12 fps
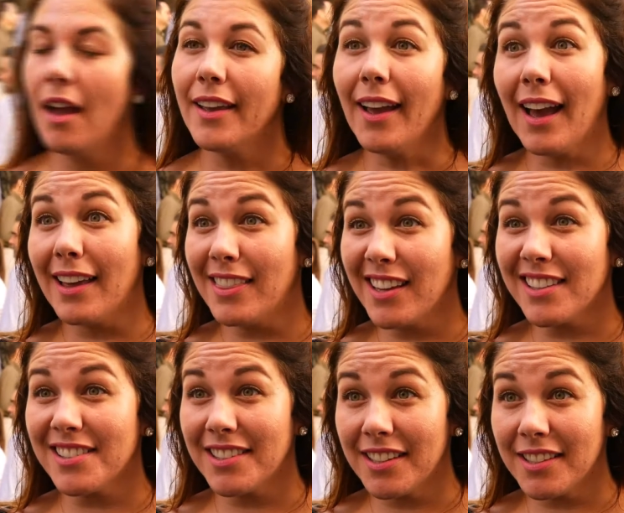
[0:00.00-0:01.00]
Yeah, I think as
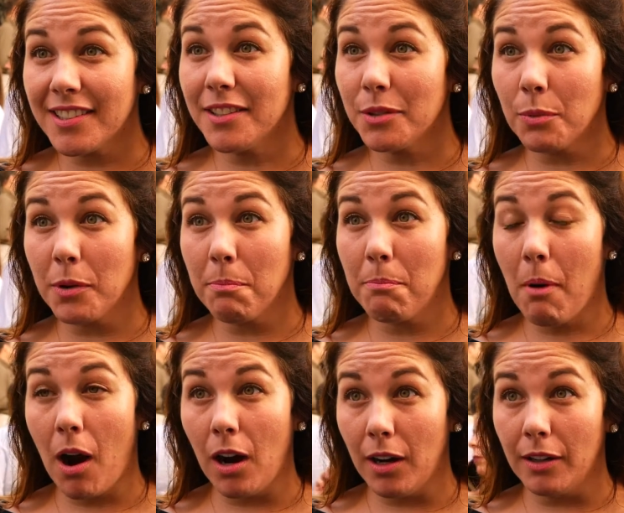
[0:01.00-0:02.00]
citizens, we're
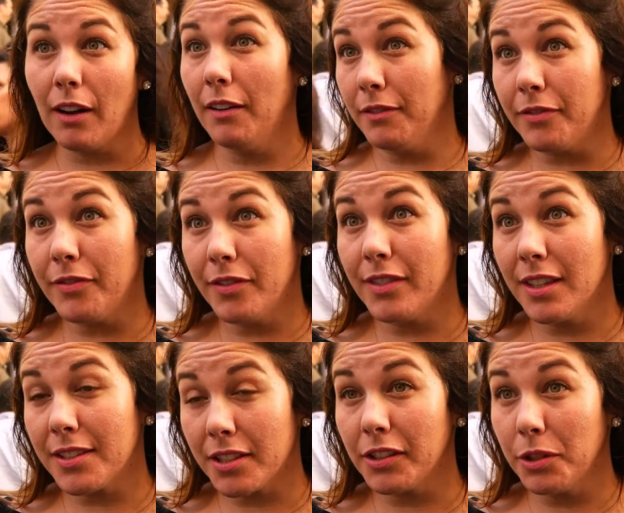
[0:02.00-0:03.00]
part of the
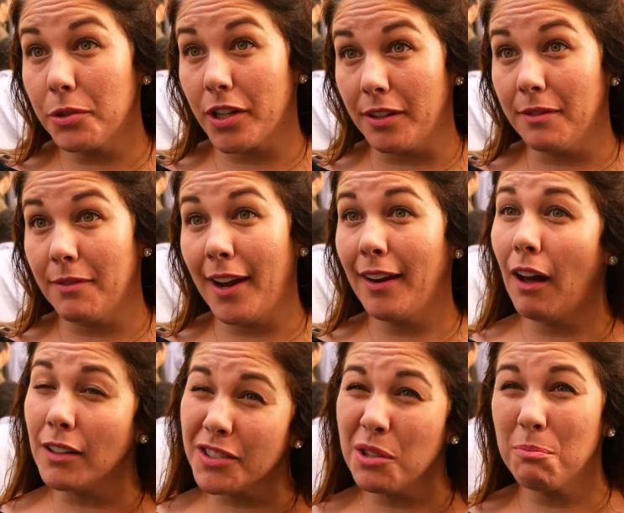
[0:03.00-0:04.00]
solution, right?
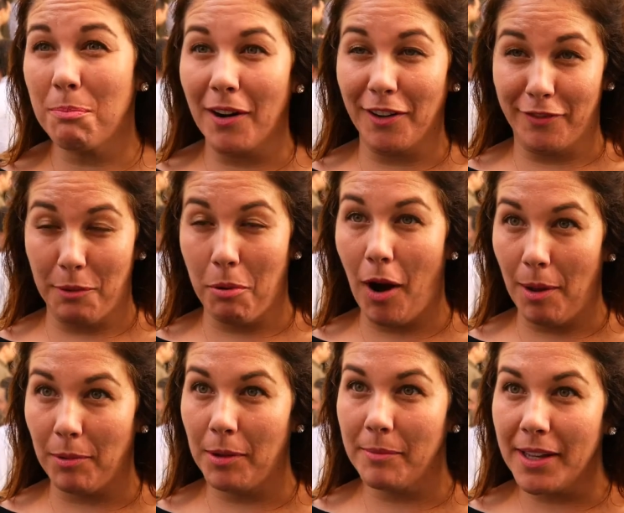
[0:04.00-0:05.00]
Also part of the
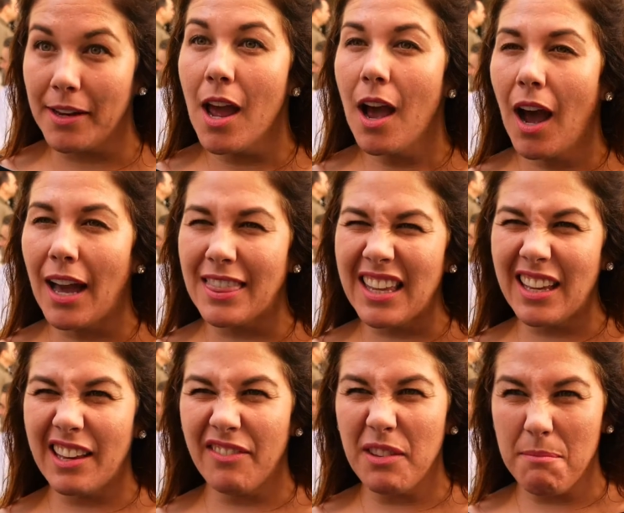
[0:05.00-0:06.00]
problem. And I think
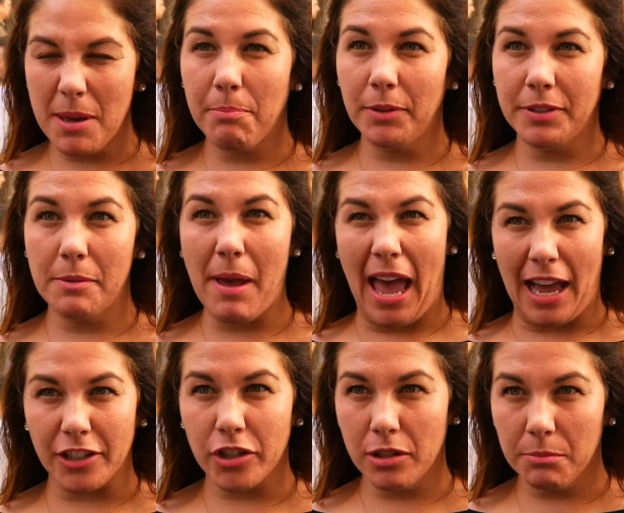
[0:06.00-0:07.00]
giving people some
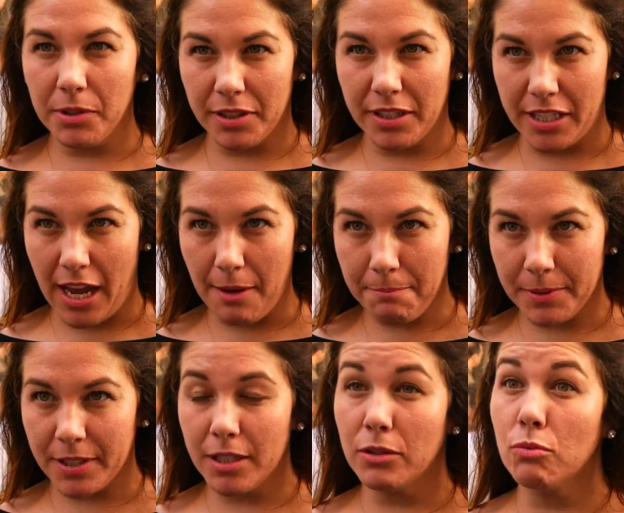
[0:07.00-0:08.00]
actionable steps
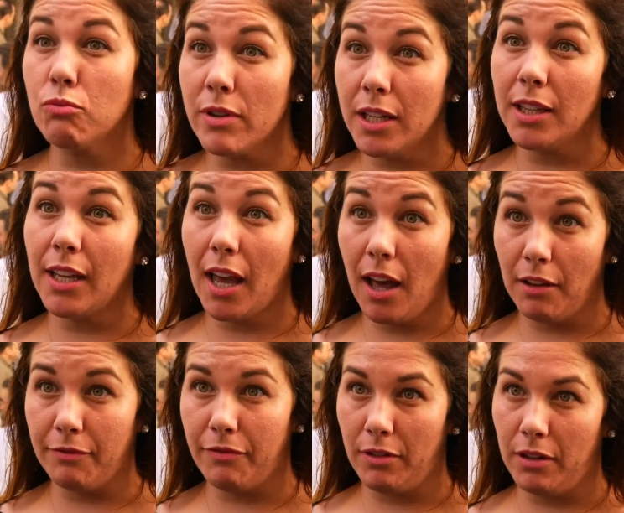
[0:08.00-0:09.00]
is really
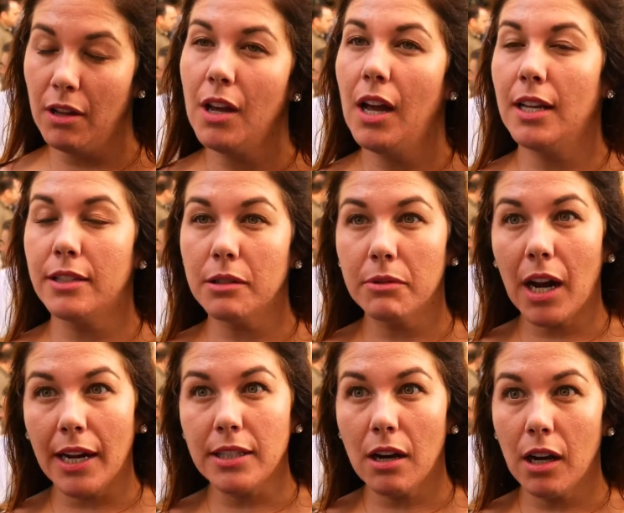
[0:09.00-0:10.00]
helpful. And so when I
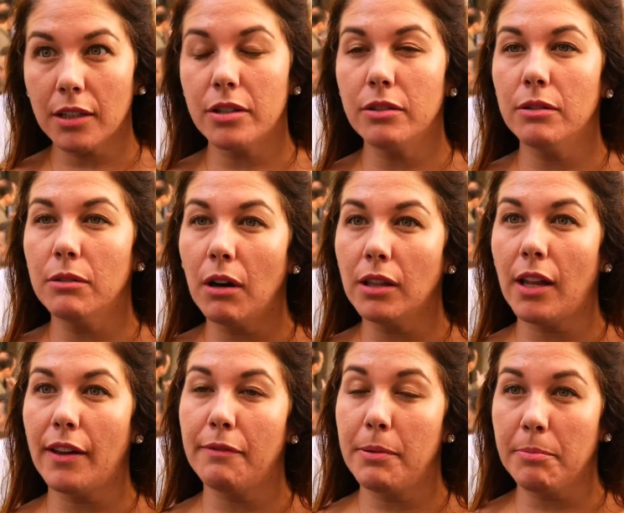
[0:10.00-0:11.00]
talk to a lot
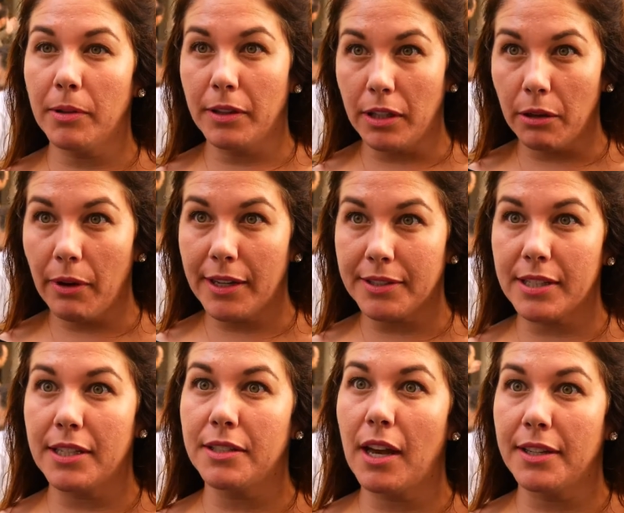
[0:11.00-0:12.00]
of people in the US,
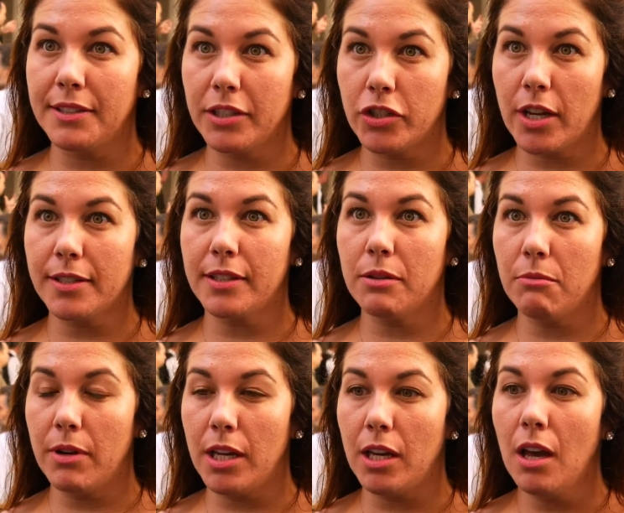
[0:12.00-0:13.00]
I suggest that
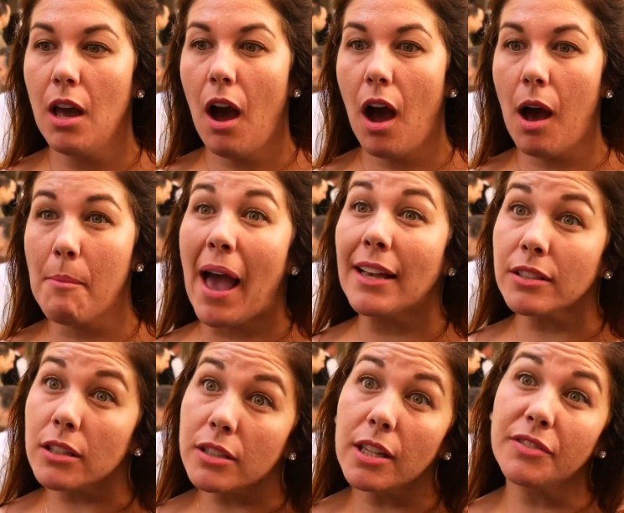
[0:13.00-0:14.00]
we ask
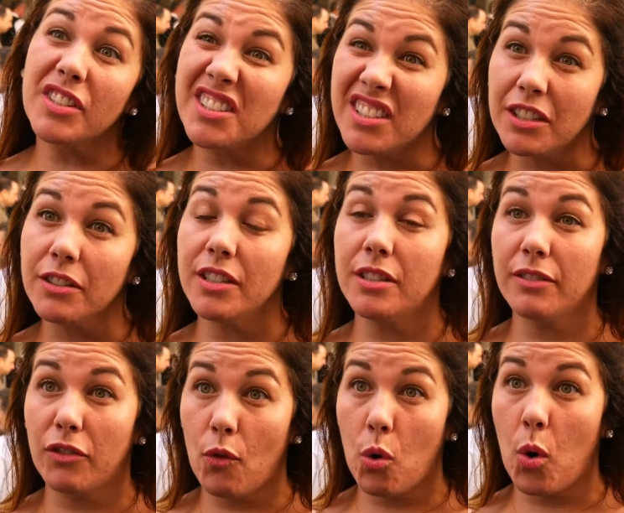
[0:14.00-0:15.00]
ourselves a series
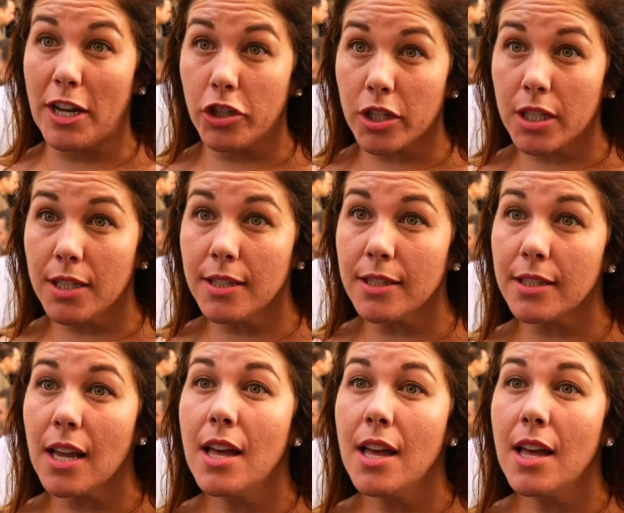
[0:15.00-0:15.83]
of questions